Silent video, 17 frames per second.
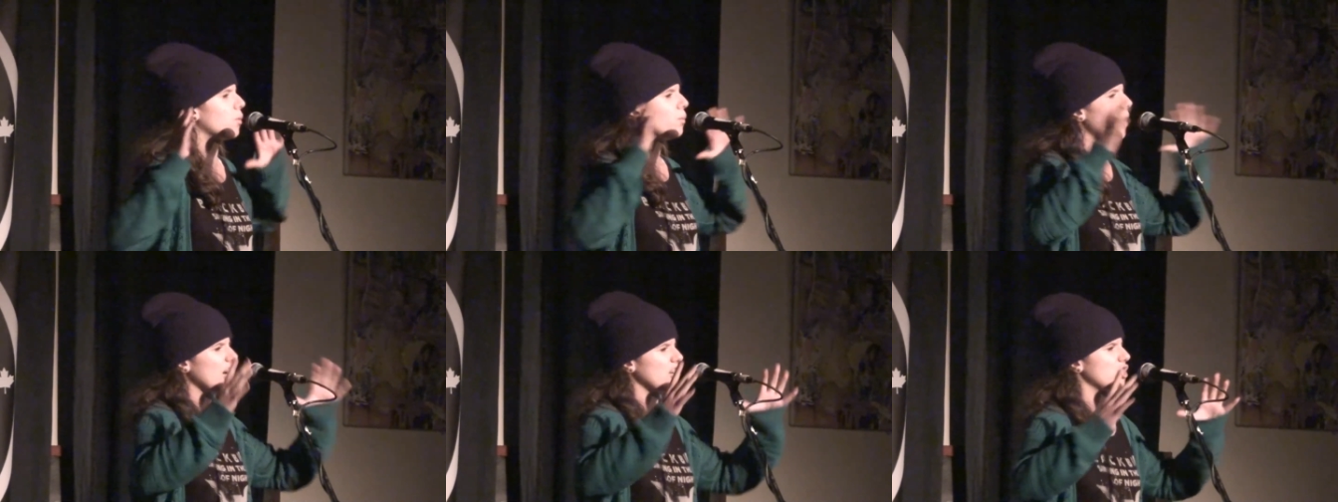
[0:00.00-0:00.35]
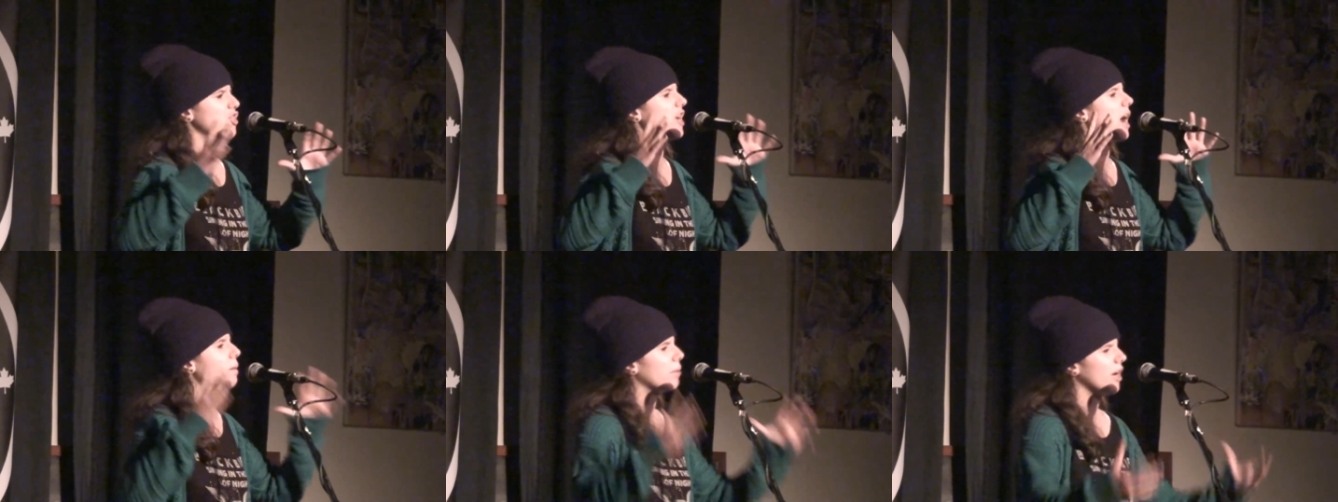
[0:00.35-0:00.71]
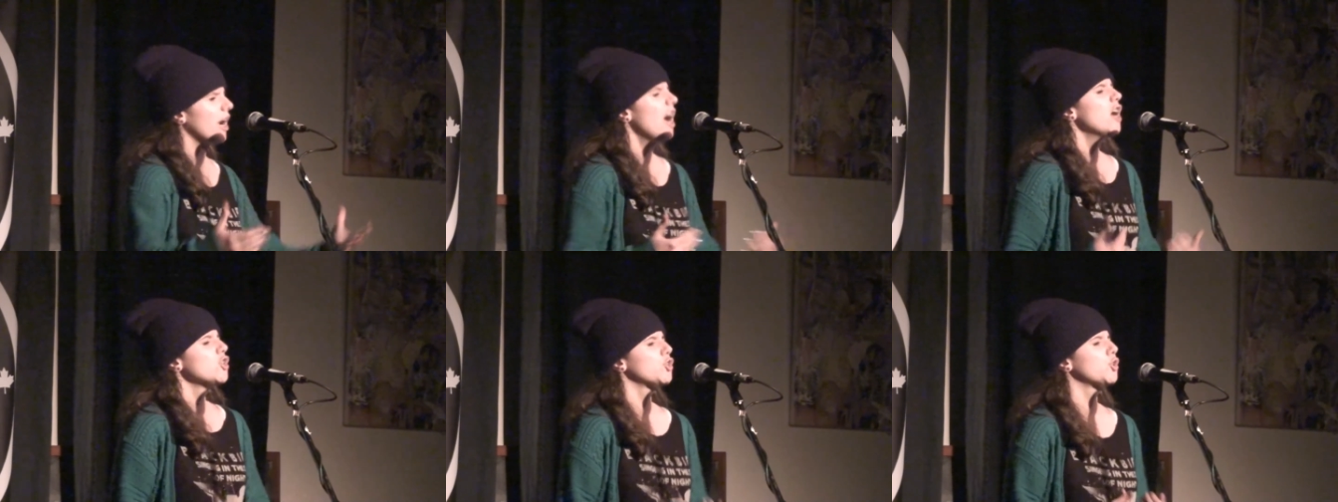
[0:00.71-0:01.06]
are rushed,
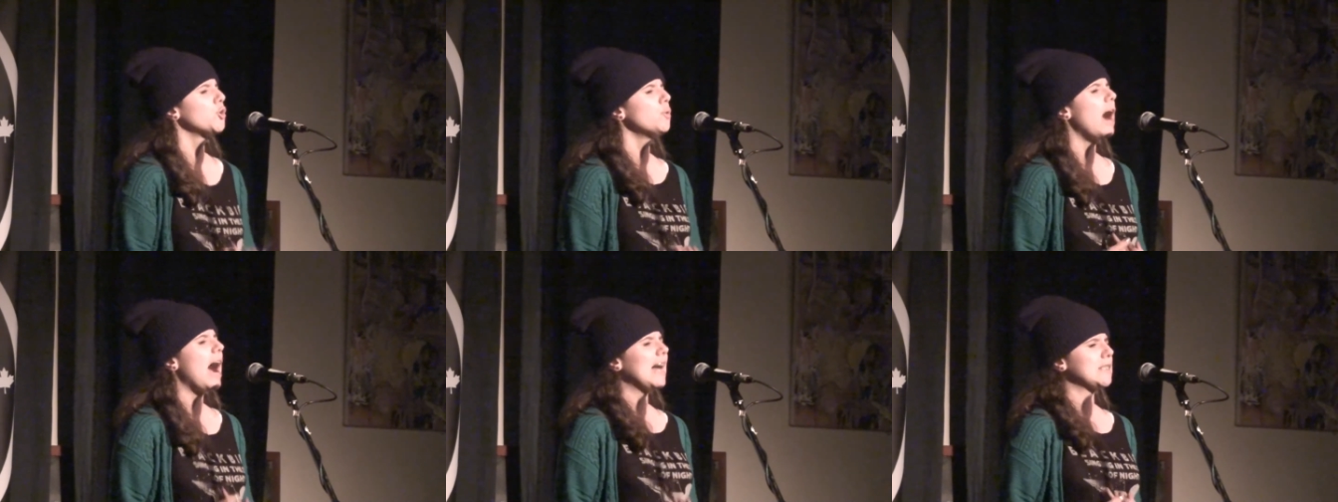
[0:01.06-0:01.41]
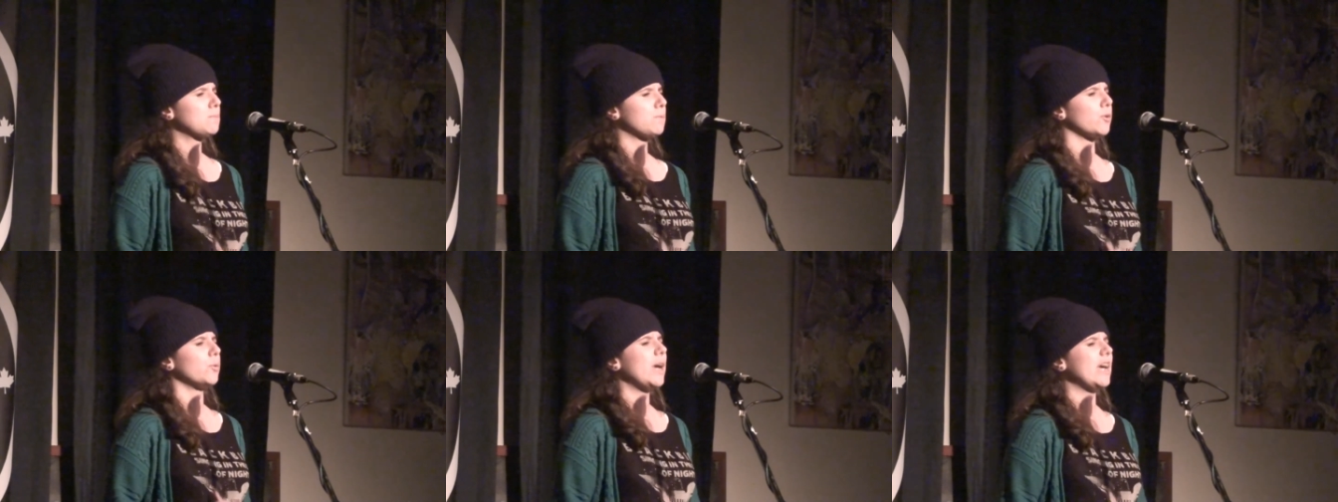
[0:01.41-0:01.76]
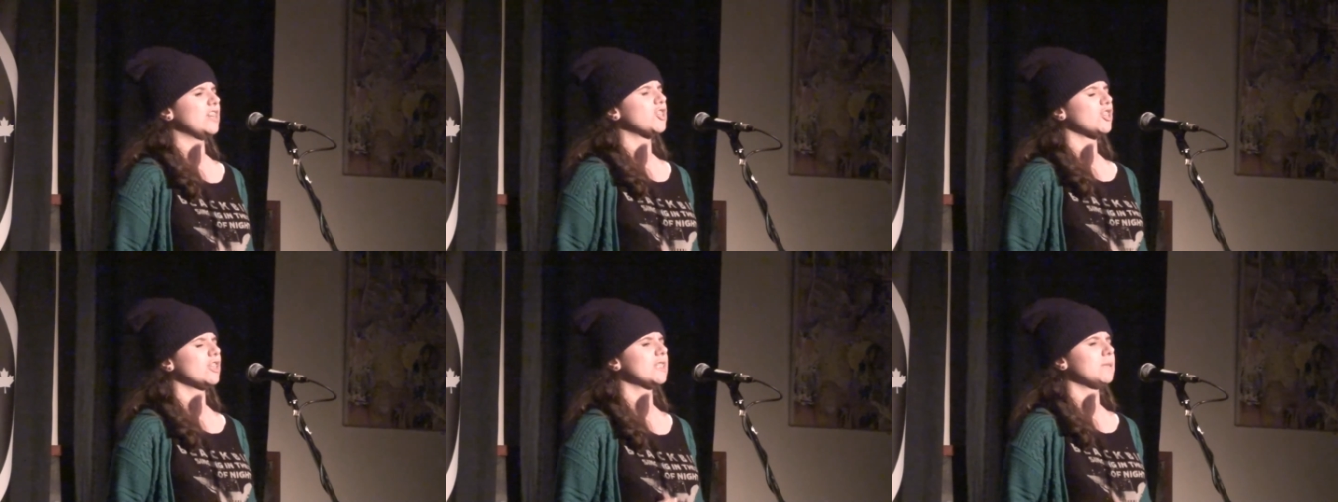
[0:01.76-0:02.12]
our true
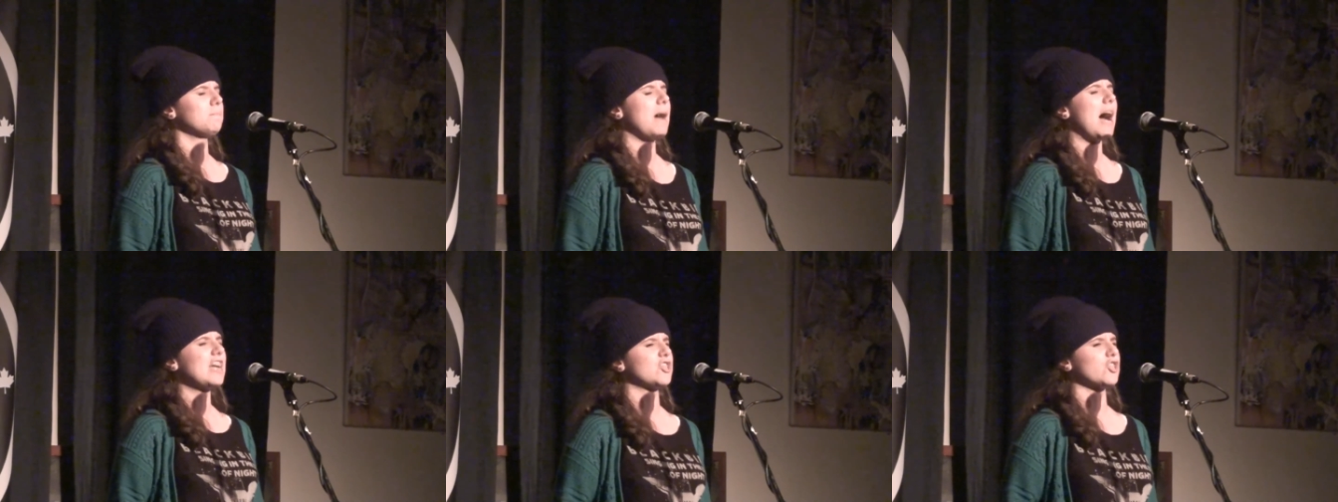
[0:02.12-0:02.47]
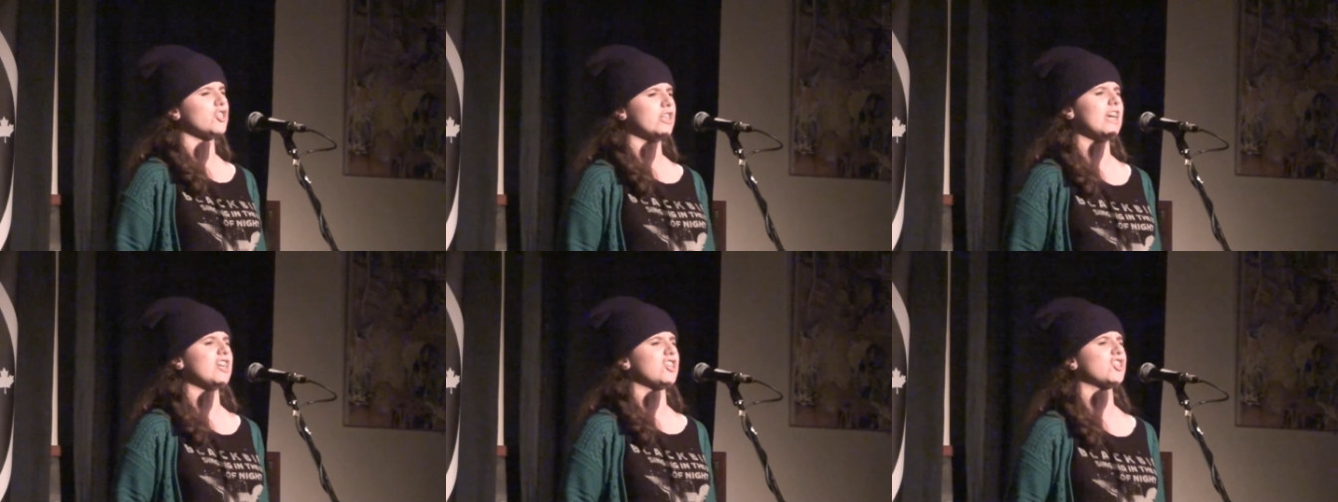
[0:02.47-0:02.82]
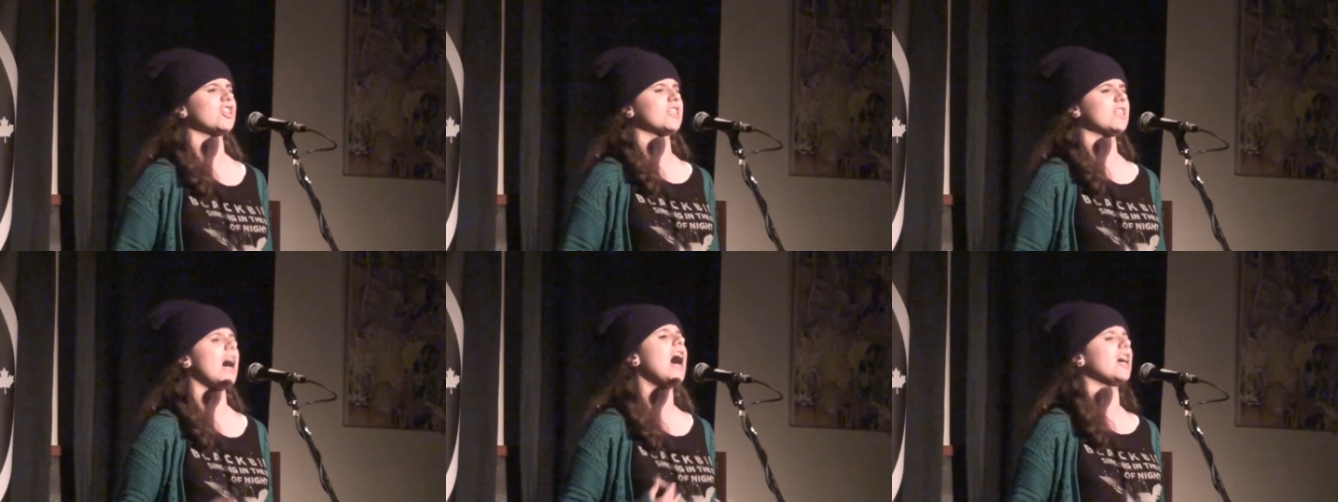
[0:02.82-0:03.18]
aspirations,
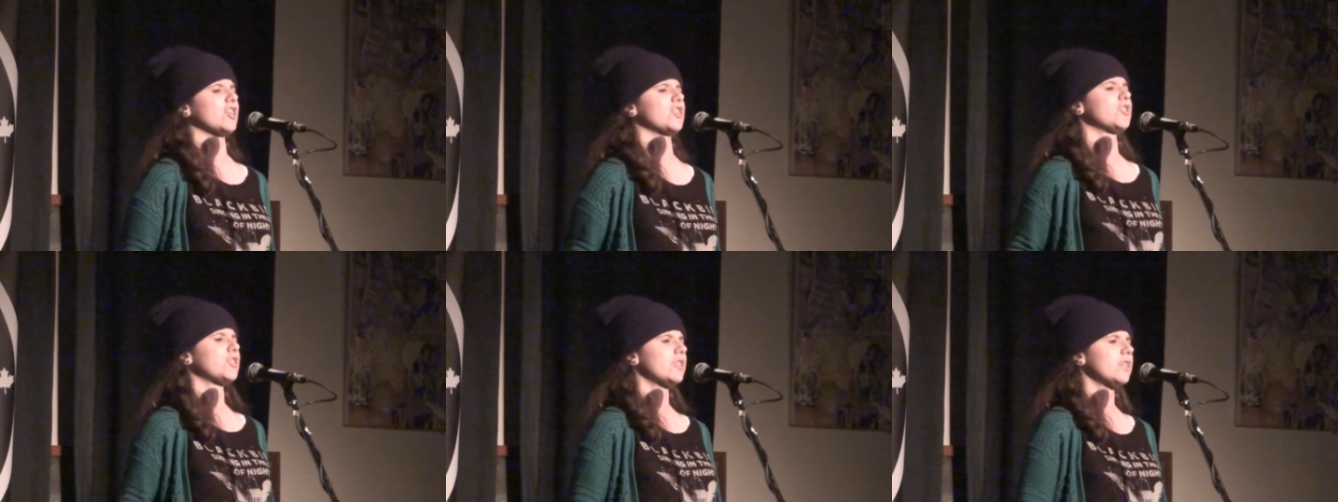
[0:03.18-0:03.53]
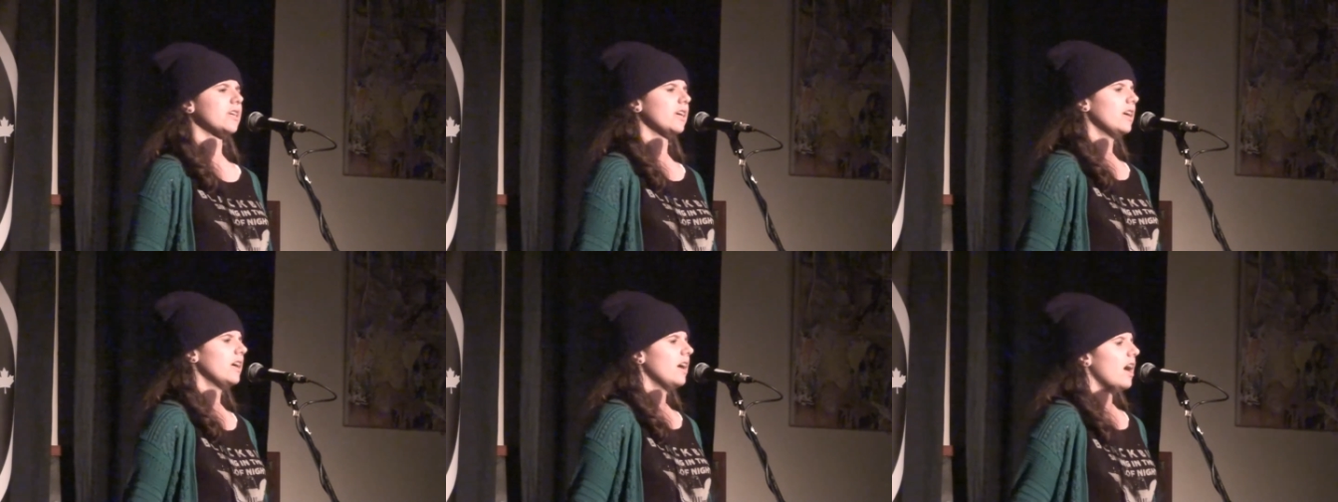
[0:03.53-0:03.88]
imaginations hushed.